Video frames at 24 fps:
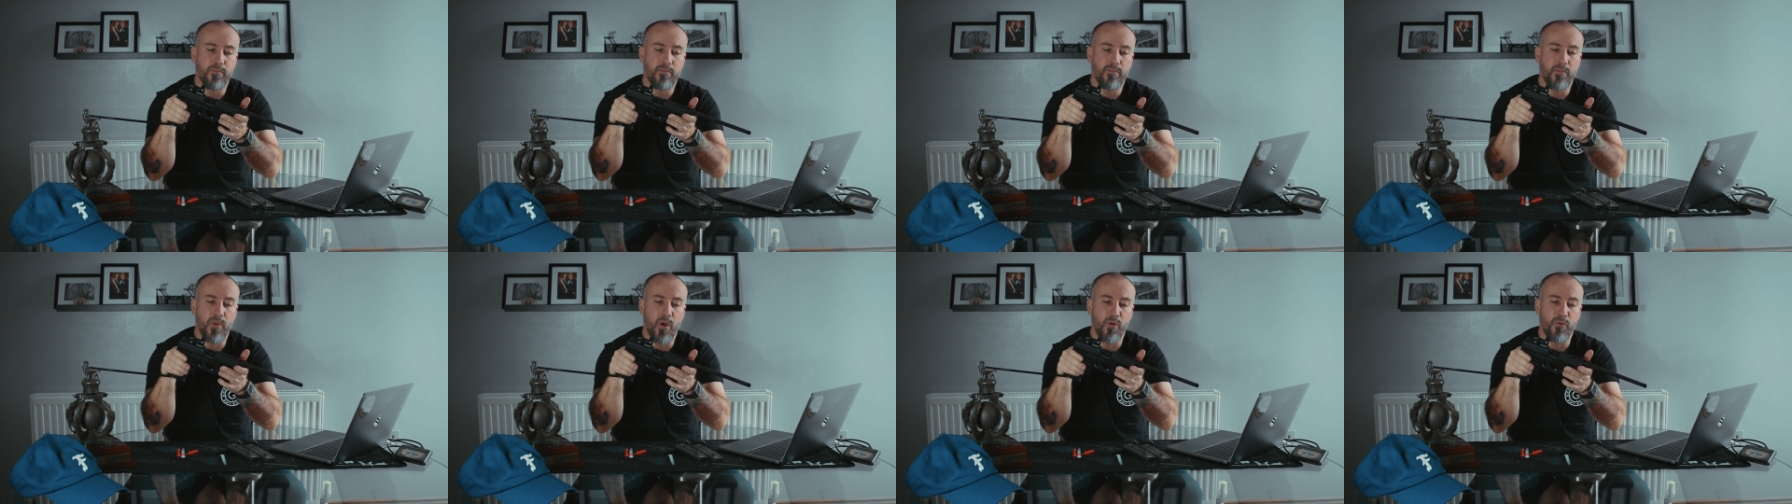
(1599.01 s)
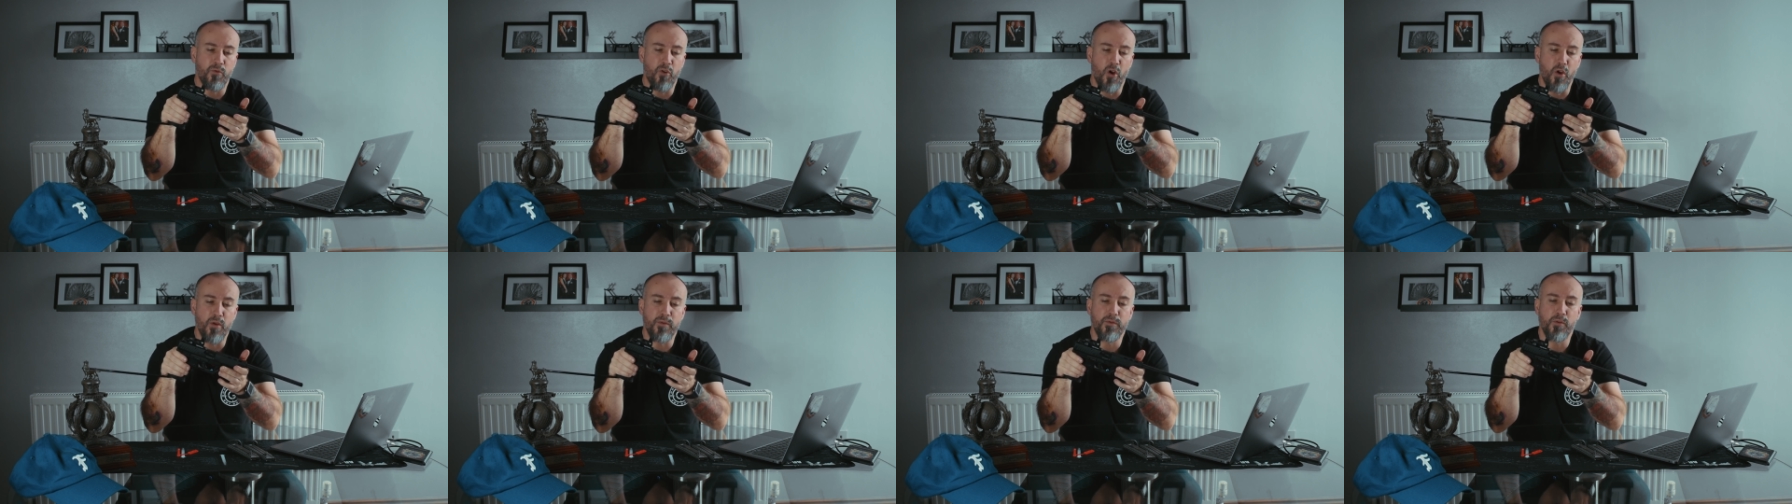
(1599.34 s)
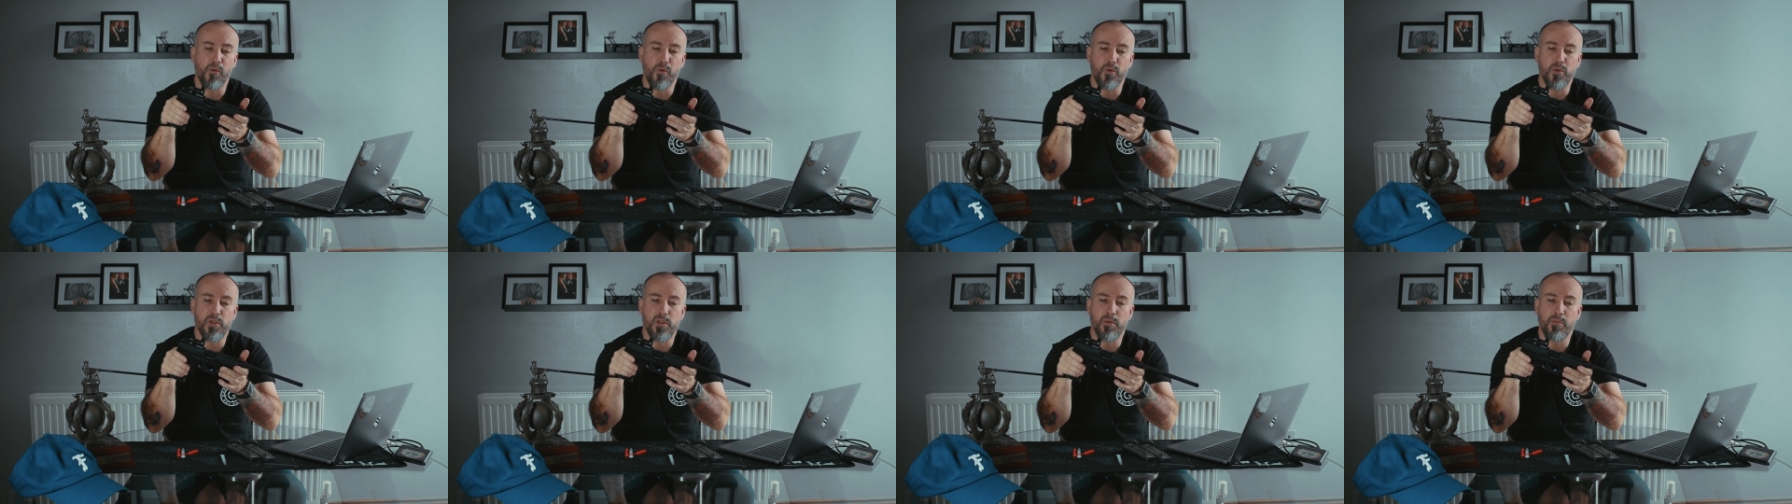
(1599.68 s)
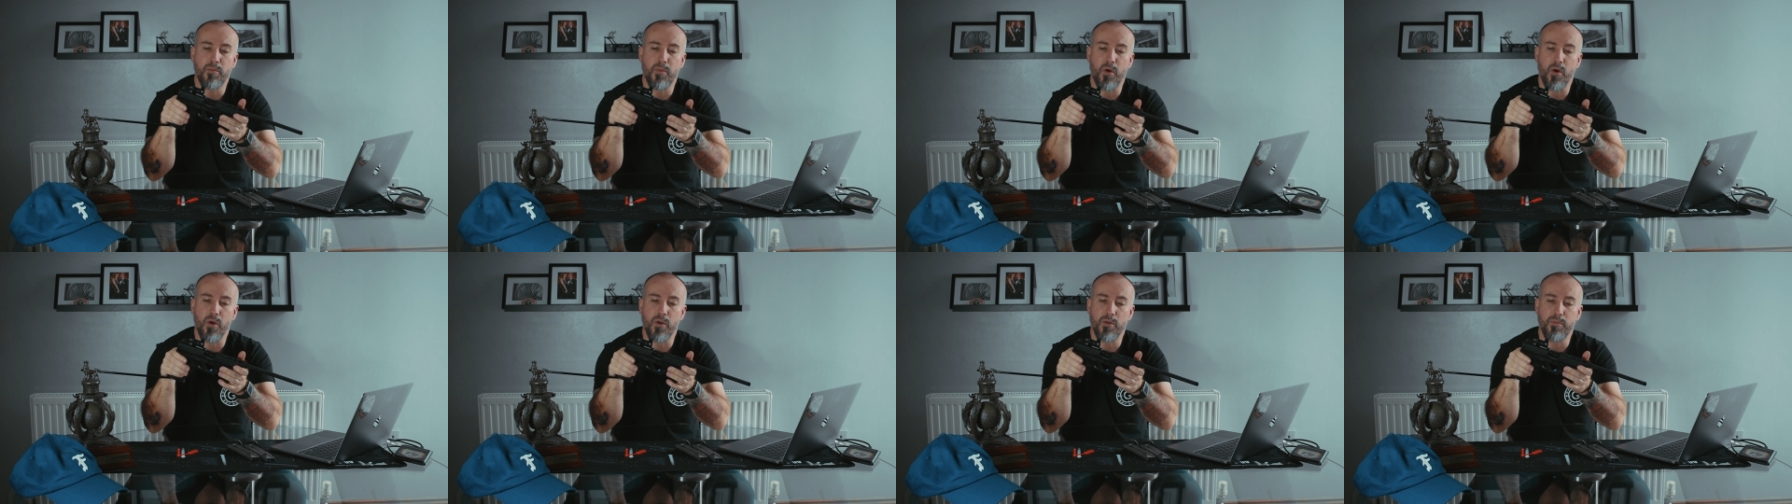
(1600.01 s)
my rifles and
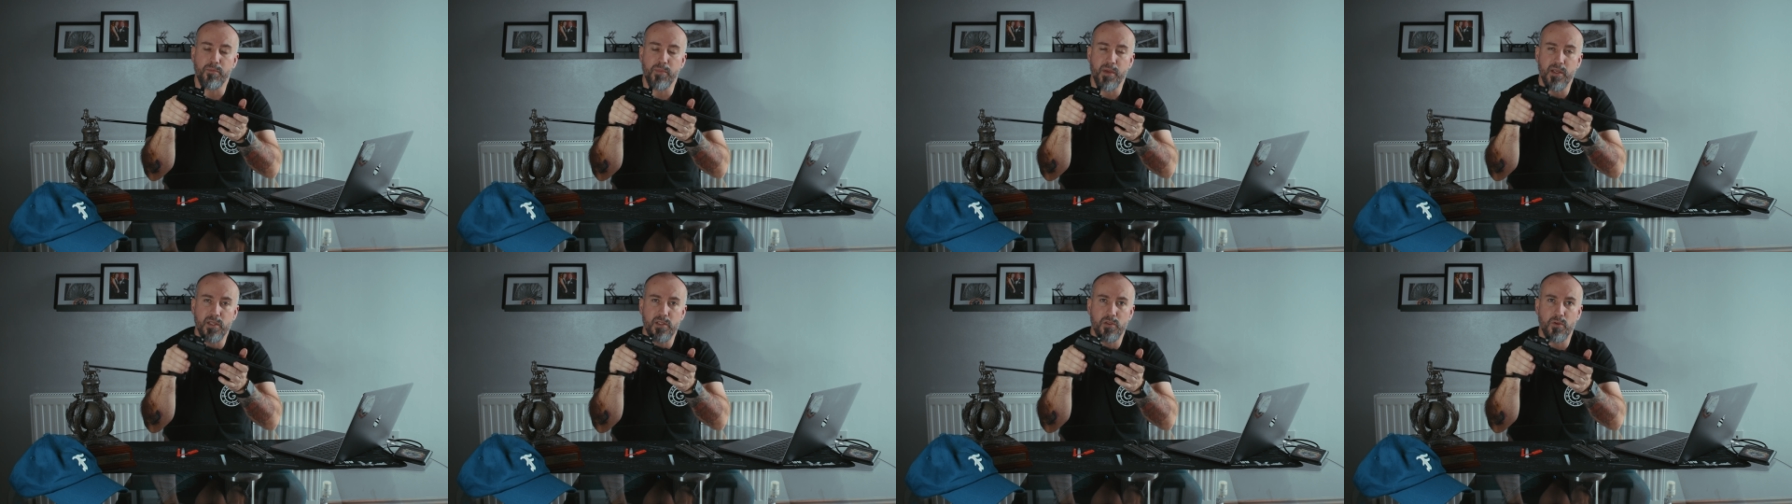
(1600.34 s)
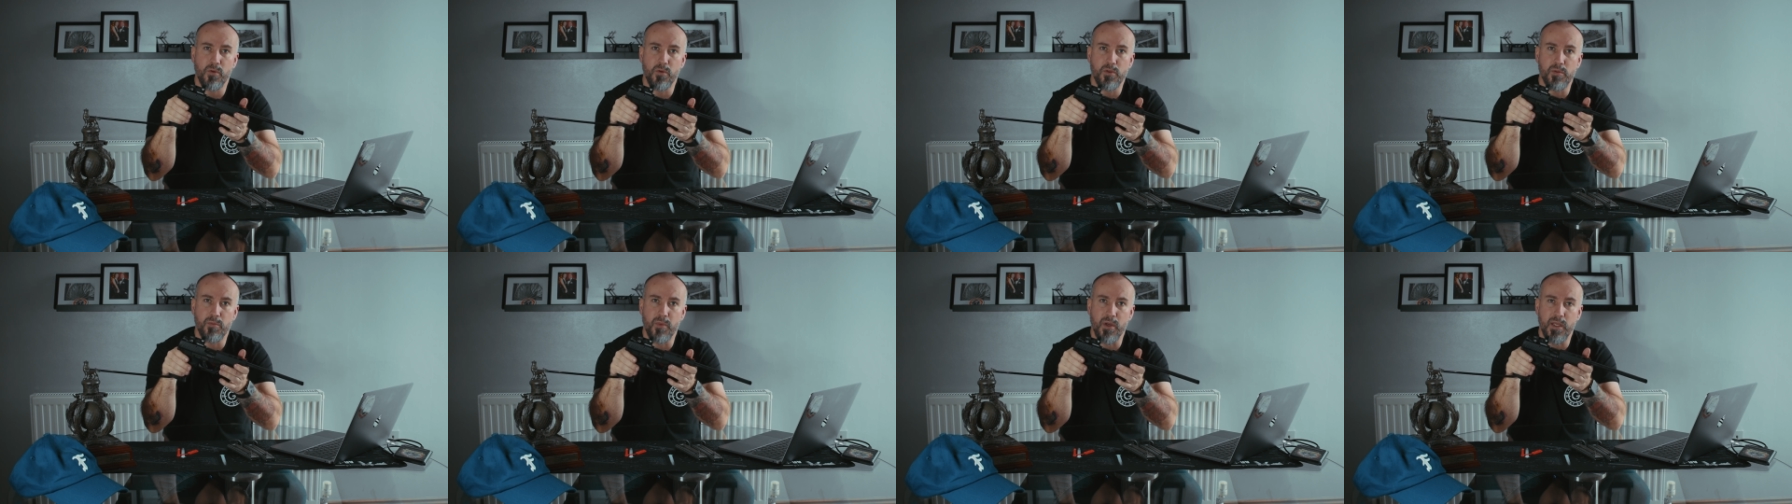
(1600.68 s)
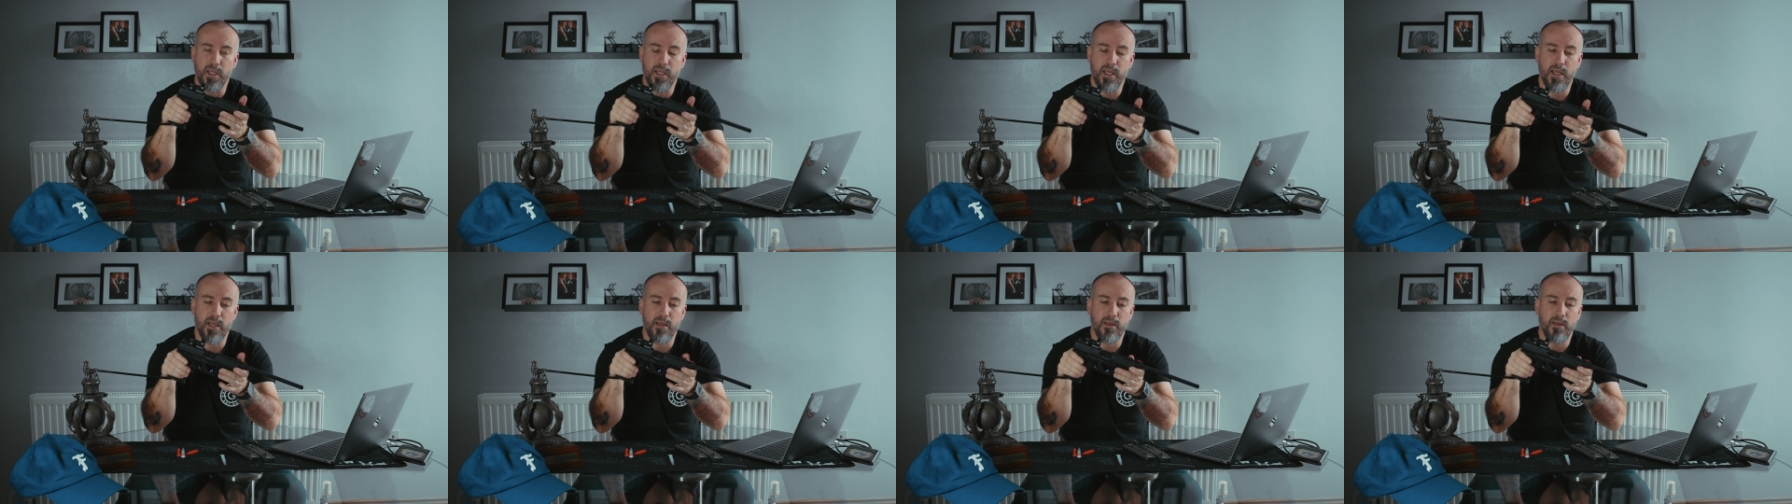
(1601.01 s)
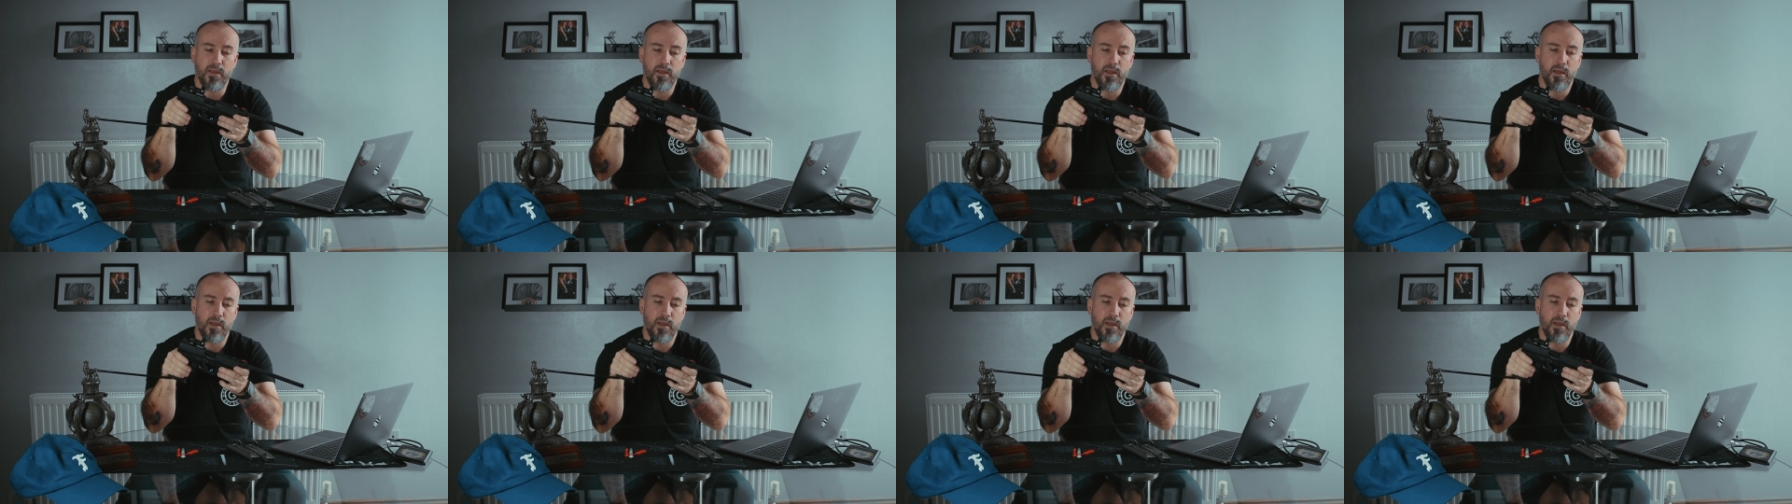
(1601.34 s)
my pistols and my kit,